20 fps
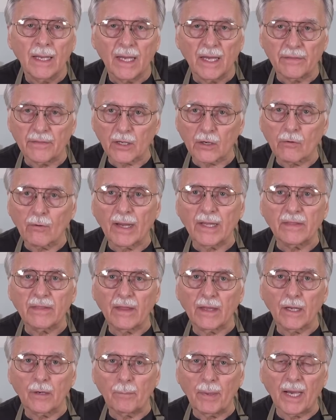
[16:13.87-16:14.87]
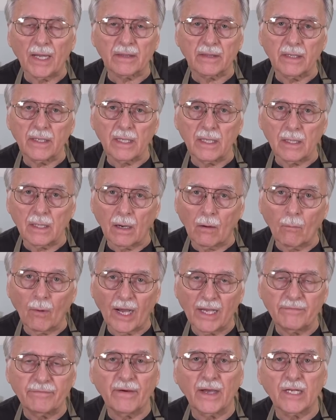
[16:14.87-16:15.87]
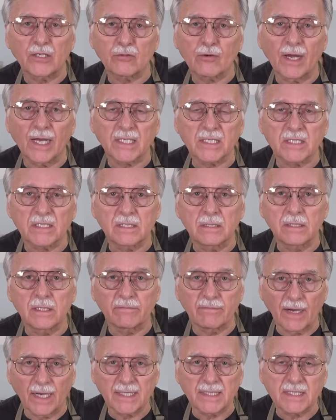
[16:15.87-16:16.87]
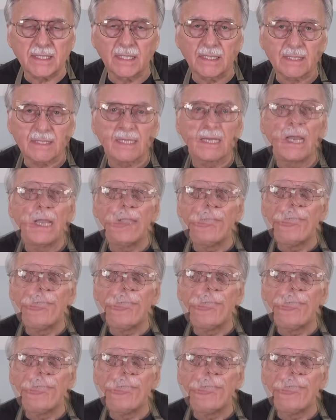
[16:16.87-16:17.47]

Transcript: And the great thing about the uh, Wi-Fi Trax device is.